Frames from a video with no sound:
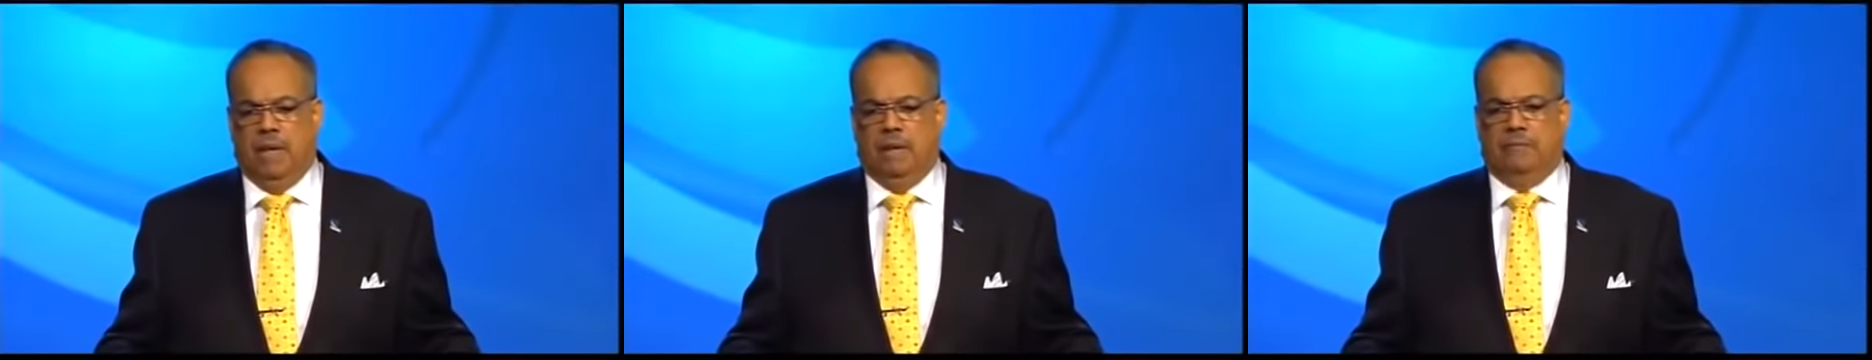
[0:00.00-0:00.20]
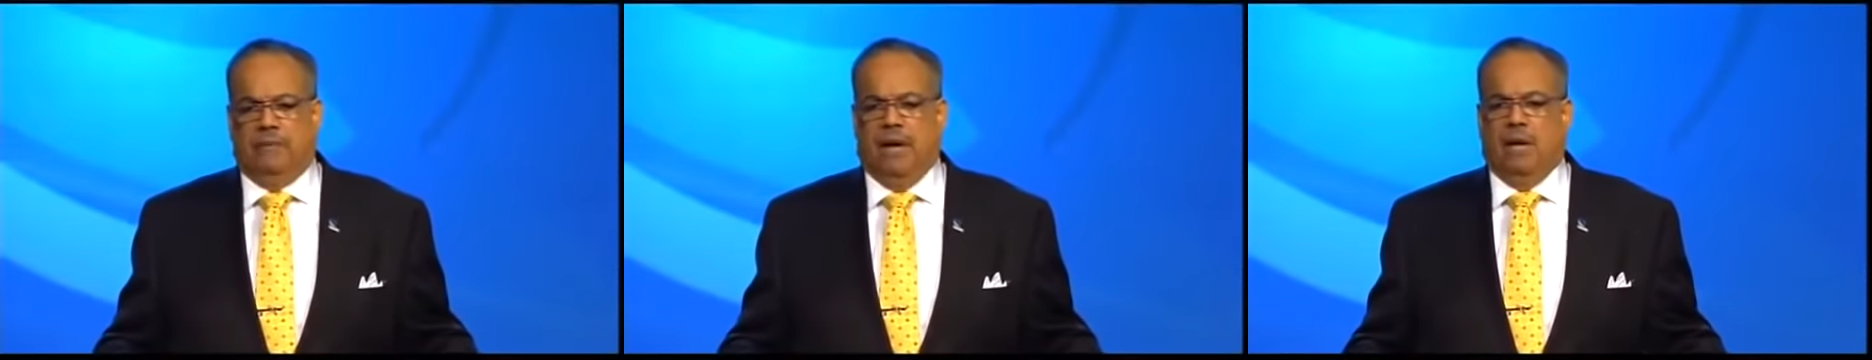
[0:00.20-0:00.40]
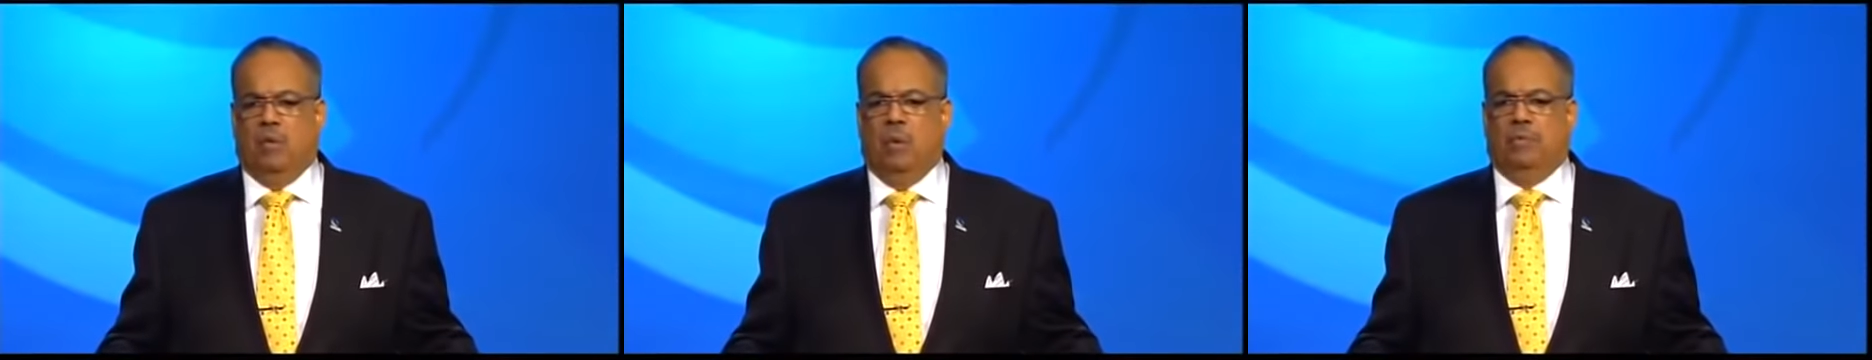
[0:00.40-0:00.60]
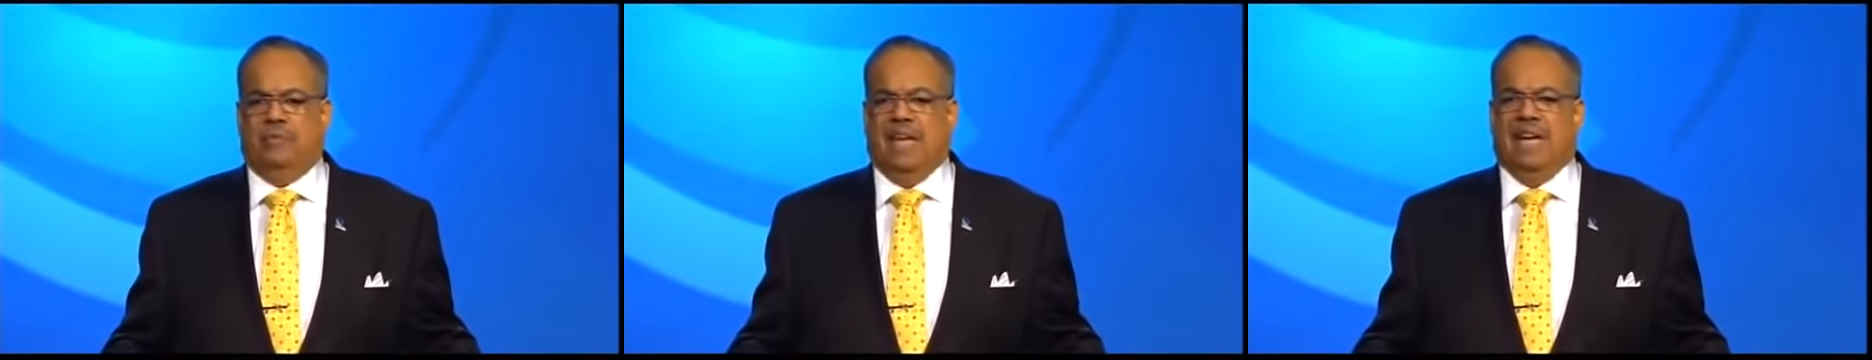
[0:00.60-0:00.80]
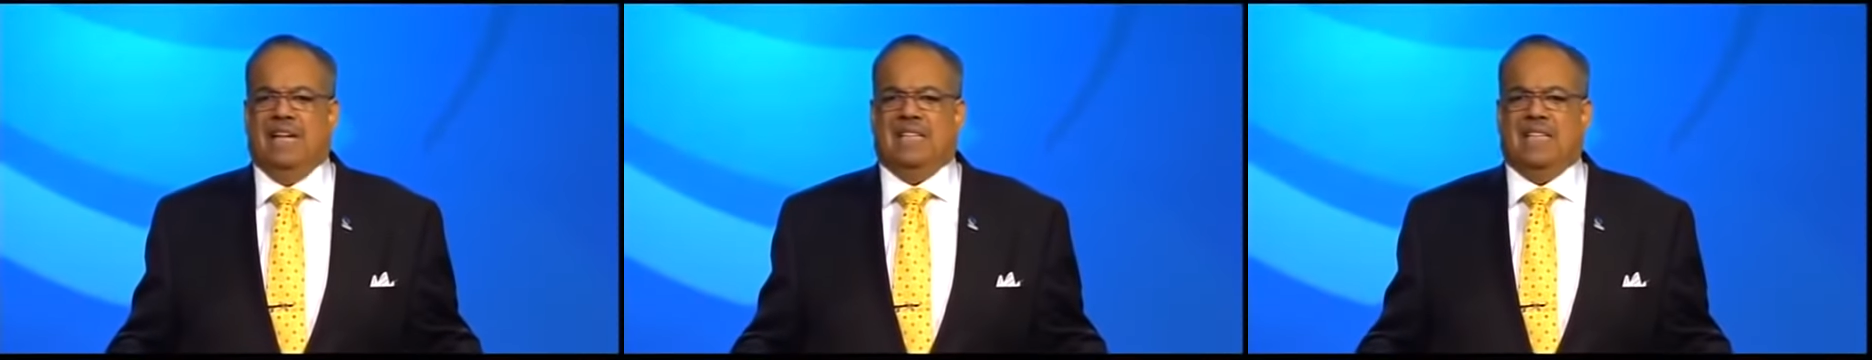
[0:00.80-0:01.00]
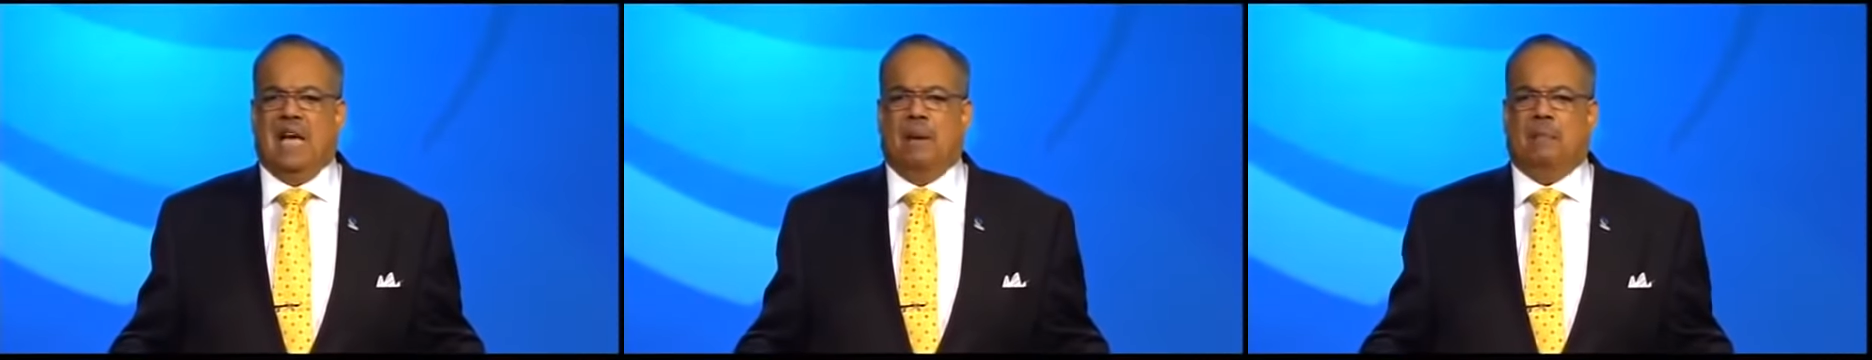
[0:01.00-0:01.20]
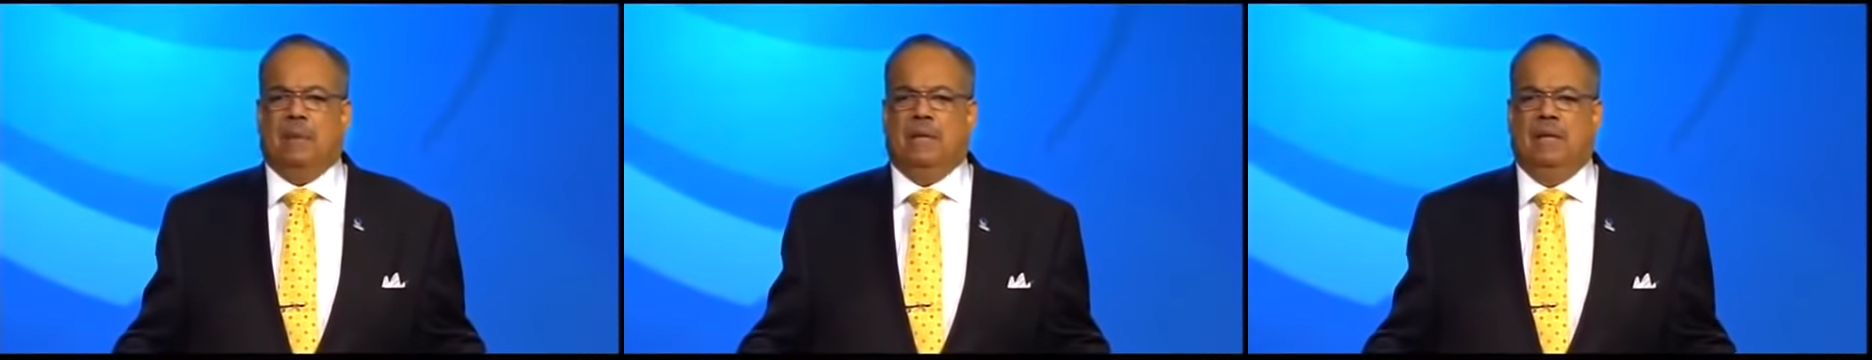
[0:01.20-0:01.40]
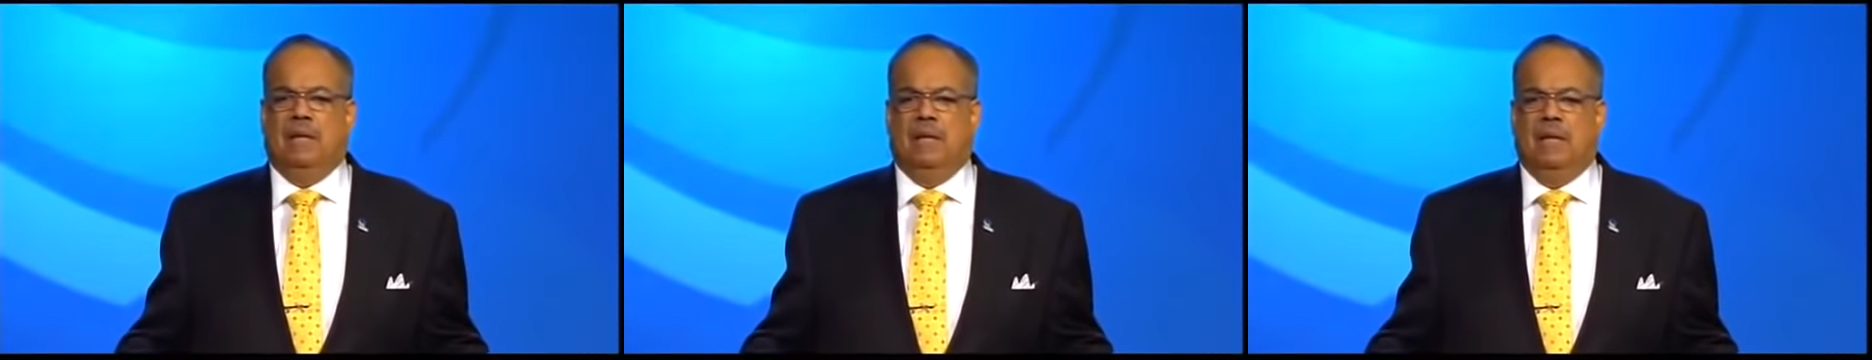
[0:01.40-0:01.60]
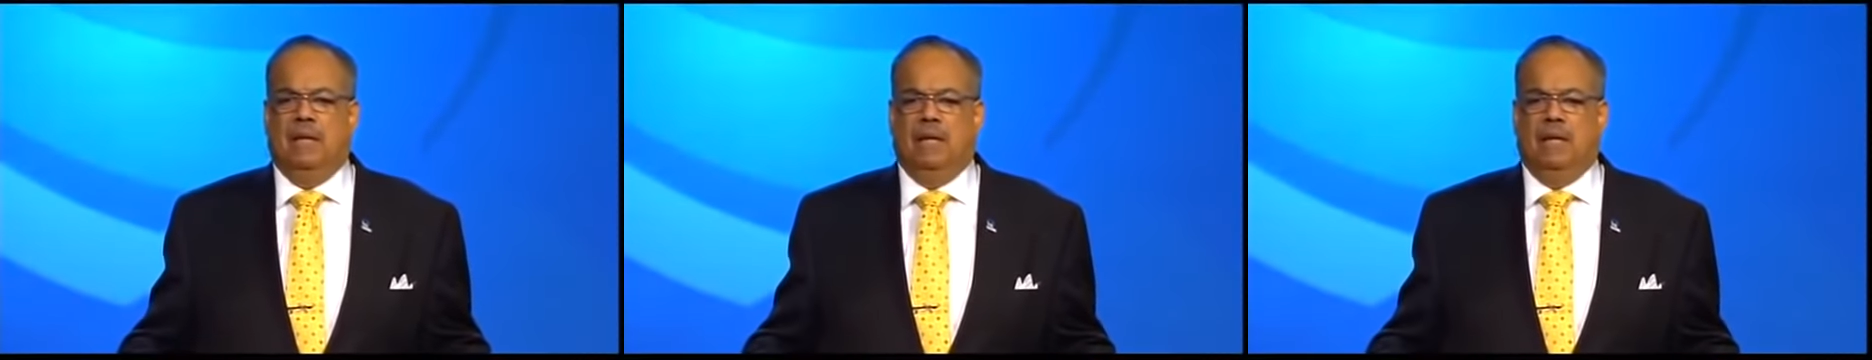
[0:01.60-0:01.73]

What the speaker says: In fact, when that has happened,